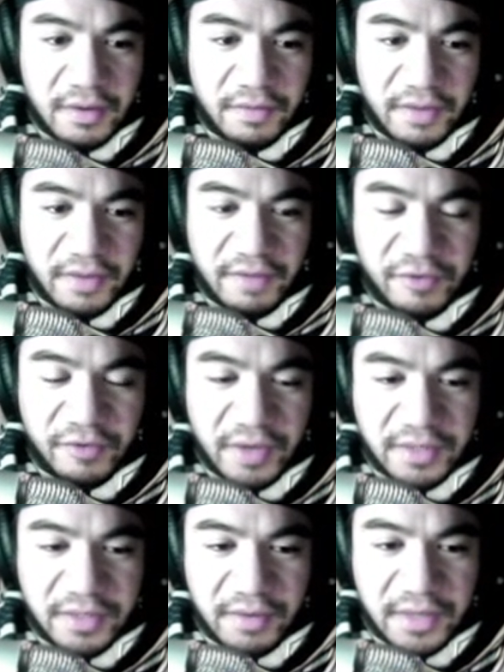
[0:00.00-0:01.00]
We have
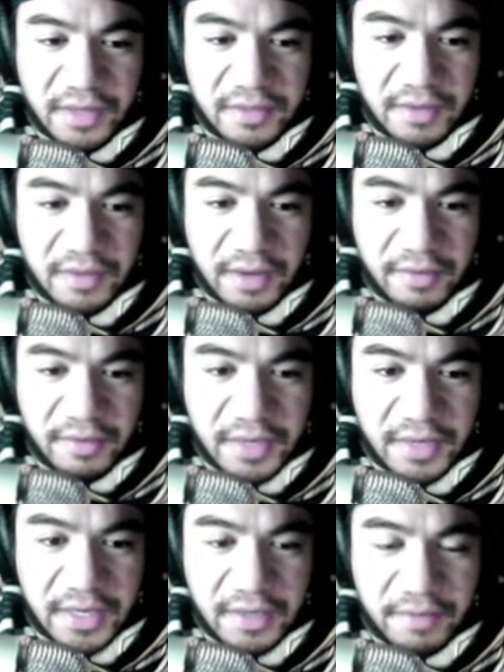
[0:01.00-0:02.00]
transgressed
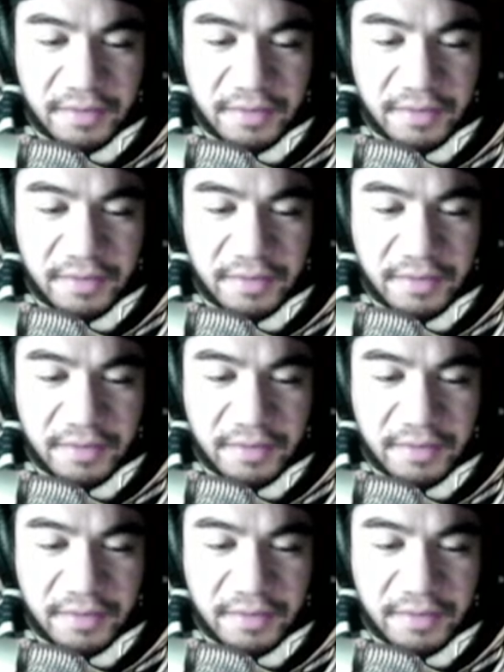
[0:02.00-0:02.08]
Adonai.